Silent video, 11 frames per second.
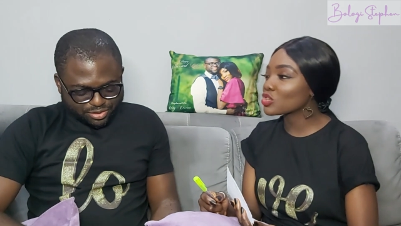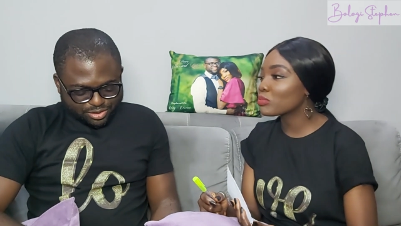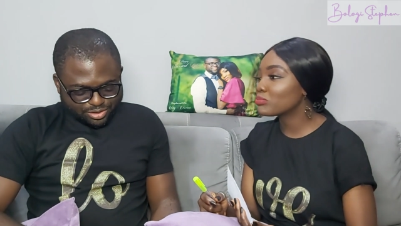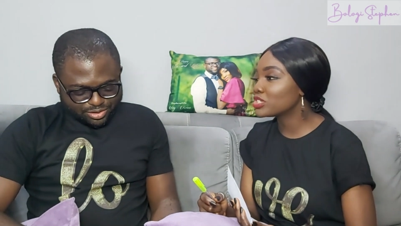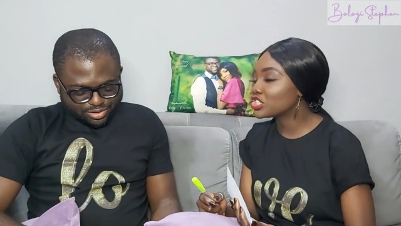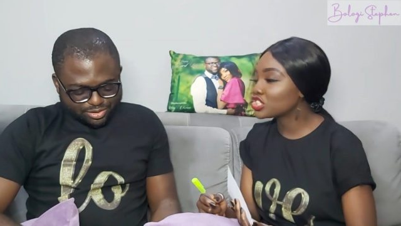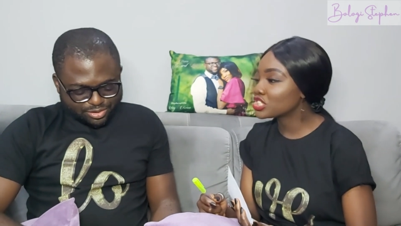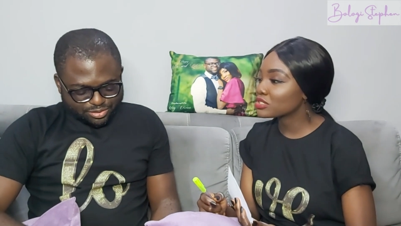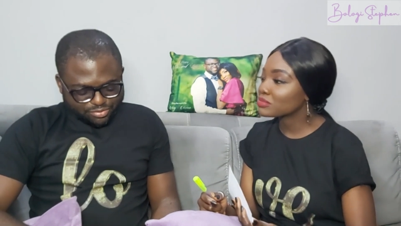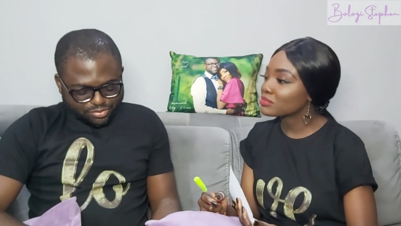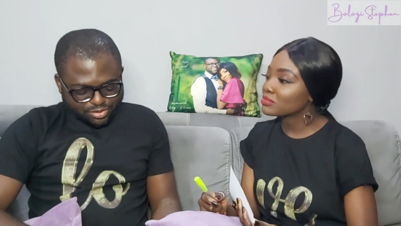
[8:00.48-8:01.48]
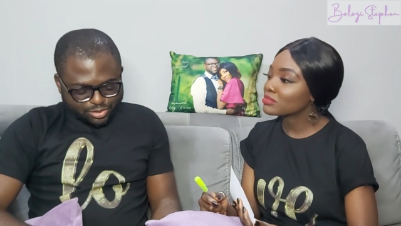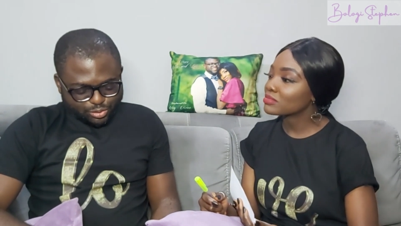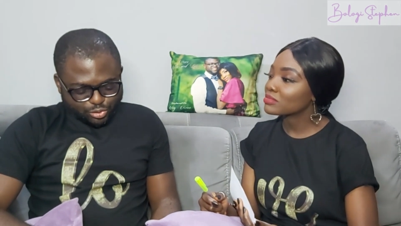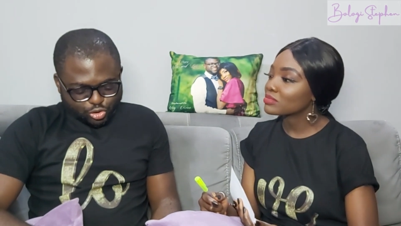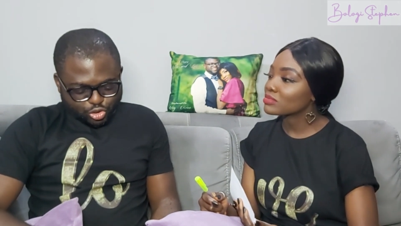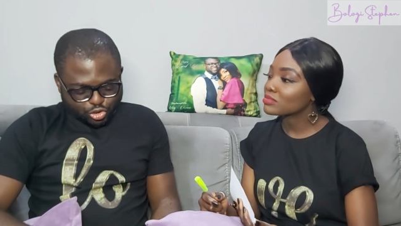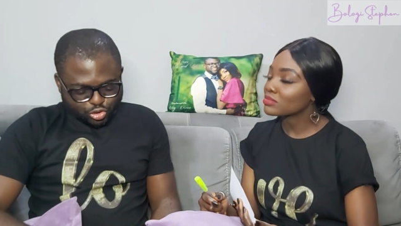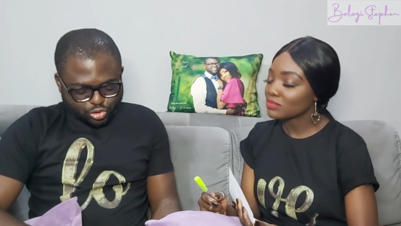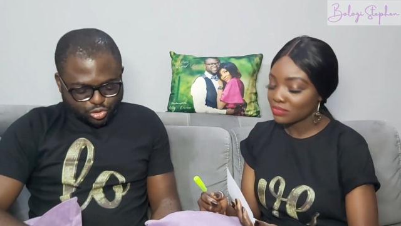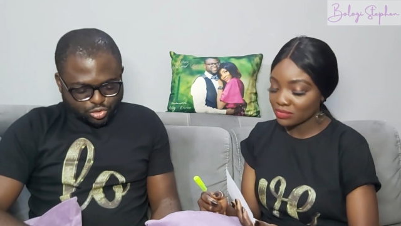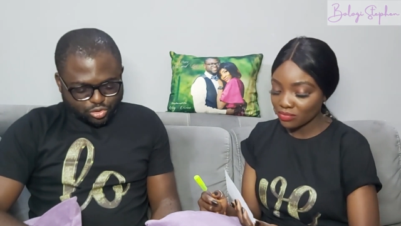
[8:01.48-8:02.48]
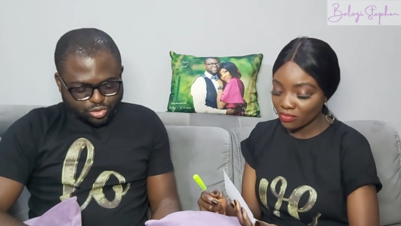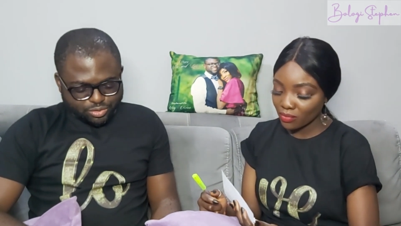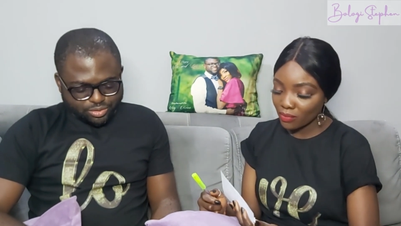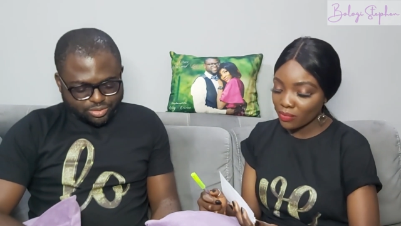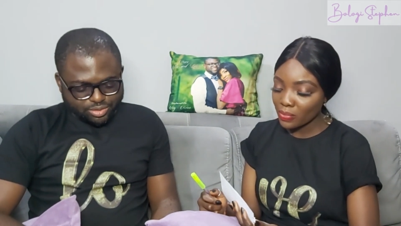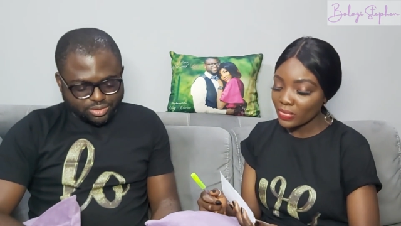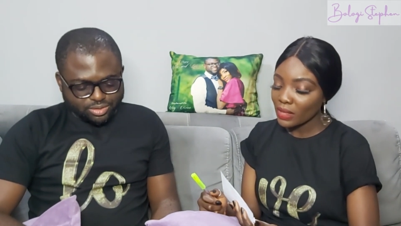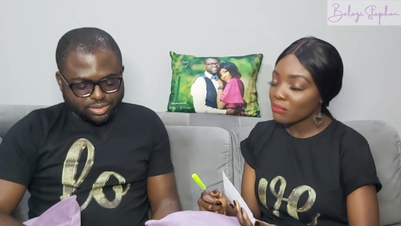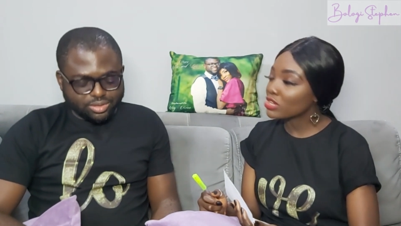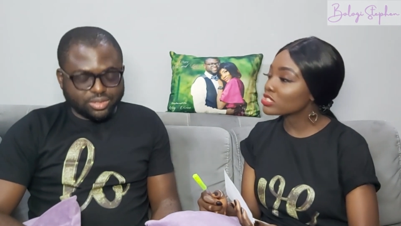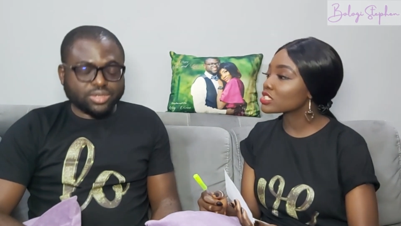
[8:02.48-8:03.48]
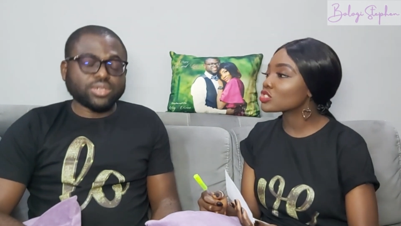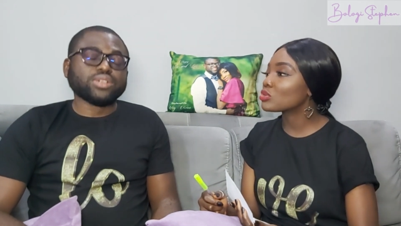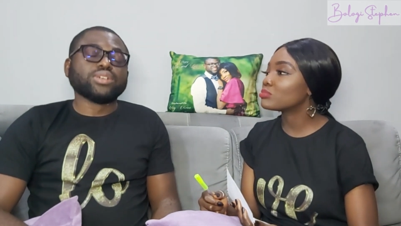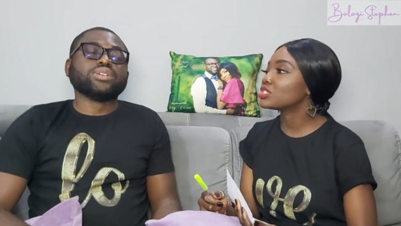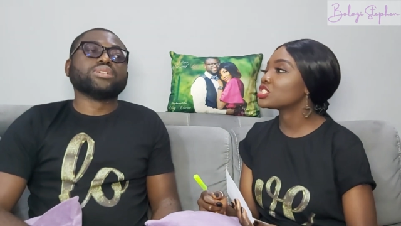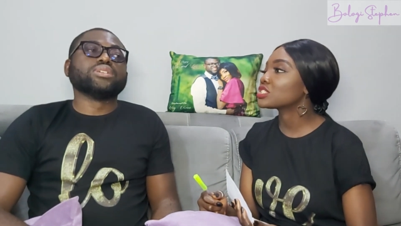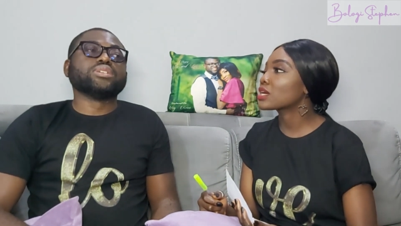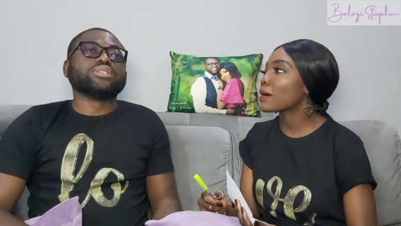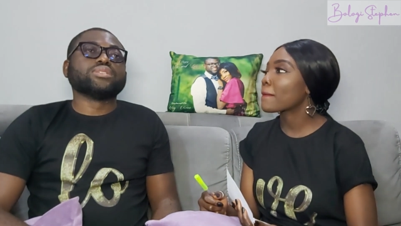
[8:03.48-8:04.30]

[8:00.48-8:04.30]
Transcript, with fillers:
Speaker 1: so or beach? You failed to.
Speaker 2: Mountains or beach?